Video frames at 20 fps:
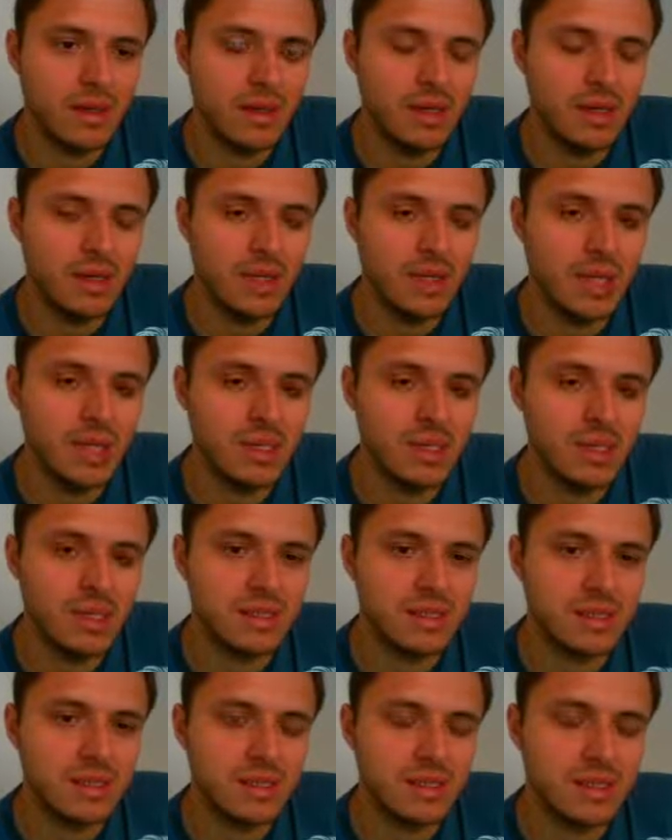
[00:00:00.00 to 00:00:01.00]
It
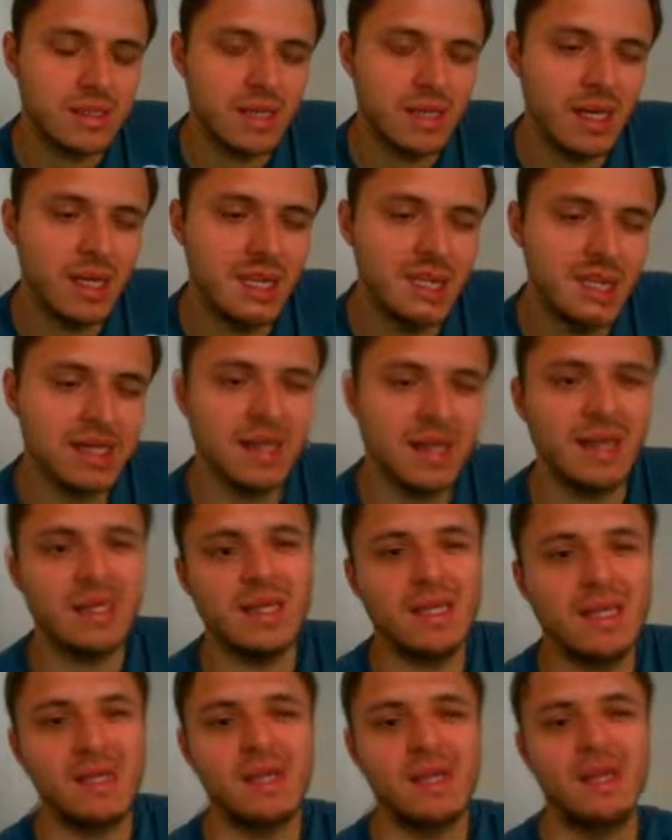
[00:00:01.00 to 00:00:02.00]
gets
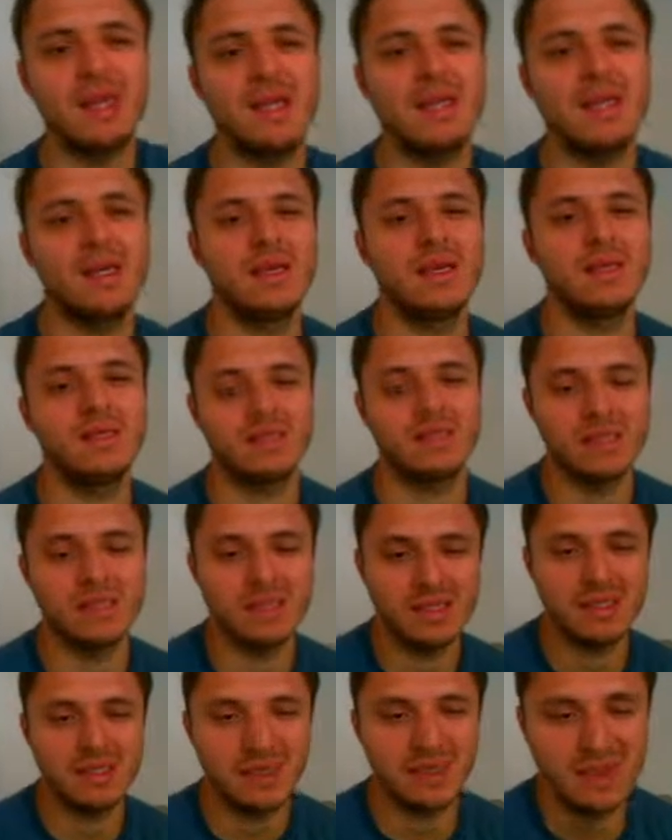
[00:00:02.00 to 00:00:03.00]
ugly, doesn't it?
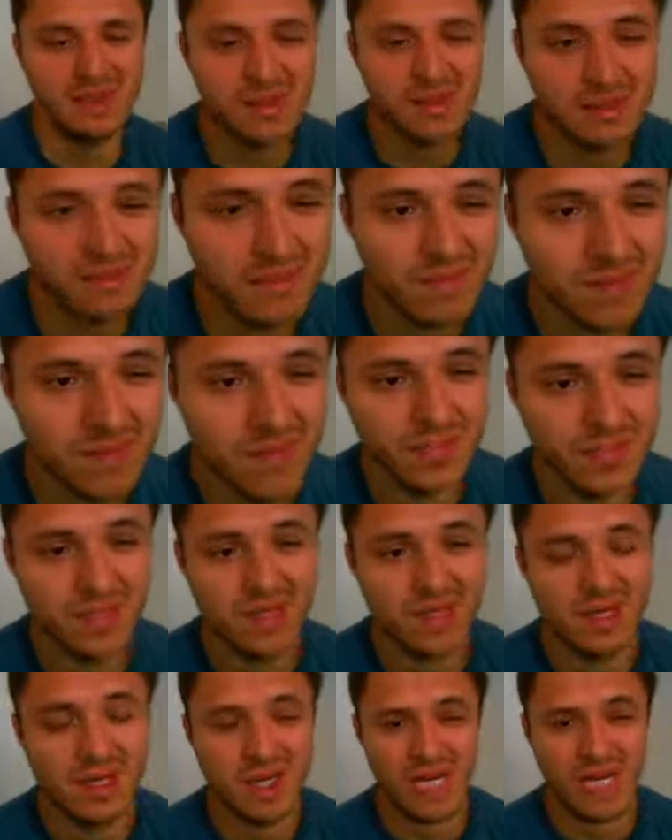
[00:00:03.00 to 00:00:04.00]

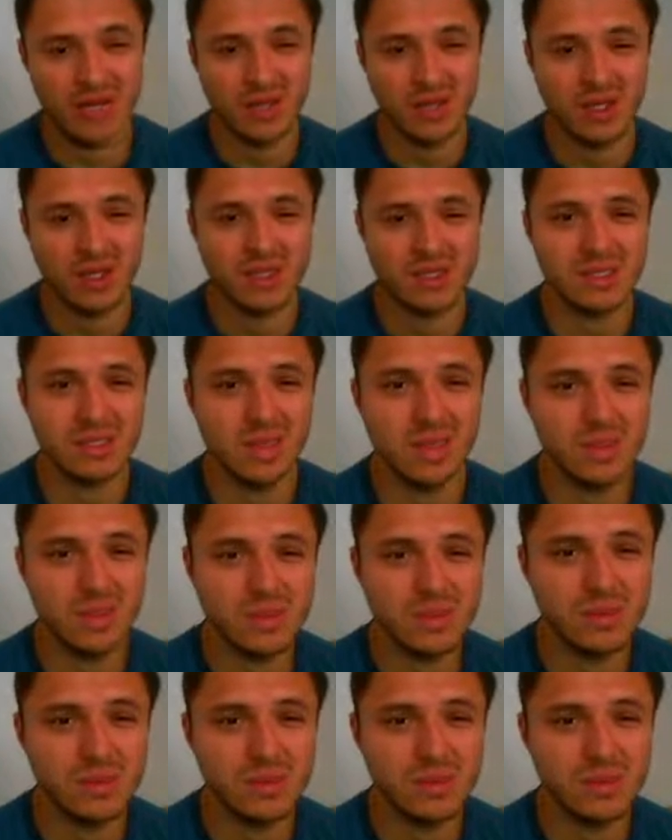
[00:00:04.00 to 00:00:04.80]
How do I stop